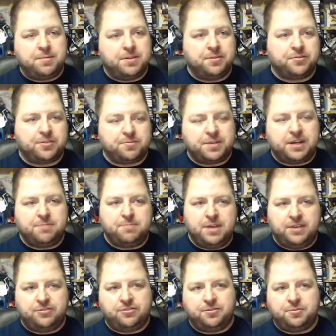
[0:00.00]
there was something I
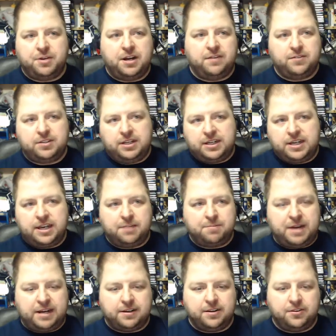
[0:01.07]
missed or whatever, like getting
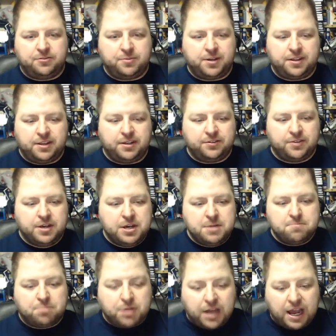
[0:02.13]
back into the swing of things.
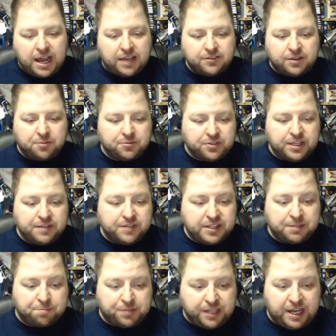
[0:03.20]
But as I was leaving
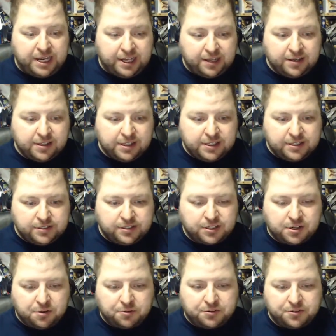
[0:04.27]
the planet to
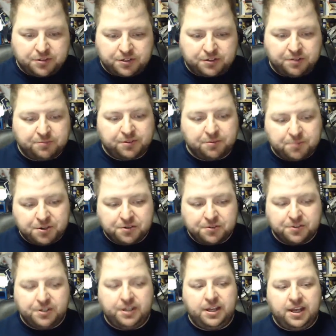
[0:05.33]
go to the Crimson
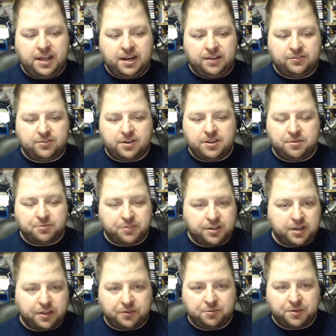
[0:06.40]
Moon, and I saw there was
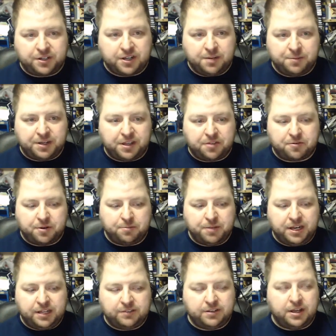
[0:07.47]
another one coming in 3
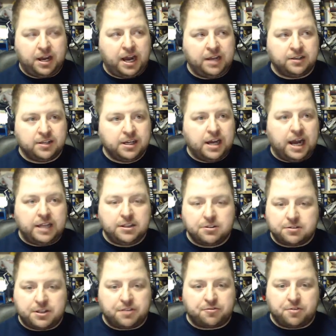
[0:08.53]
minutes, I
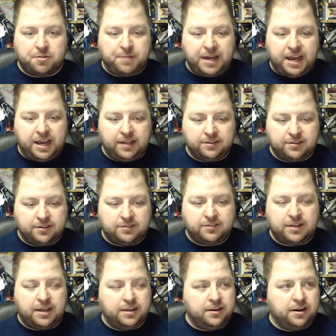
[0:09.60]
literally threw up my hands and
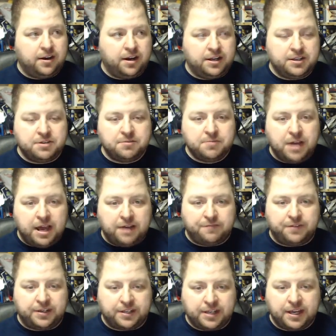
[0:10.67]
said, "Are you
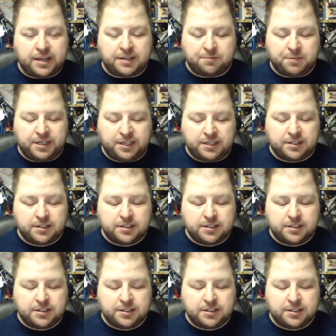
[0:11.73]
effing kidding me?"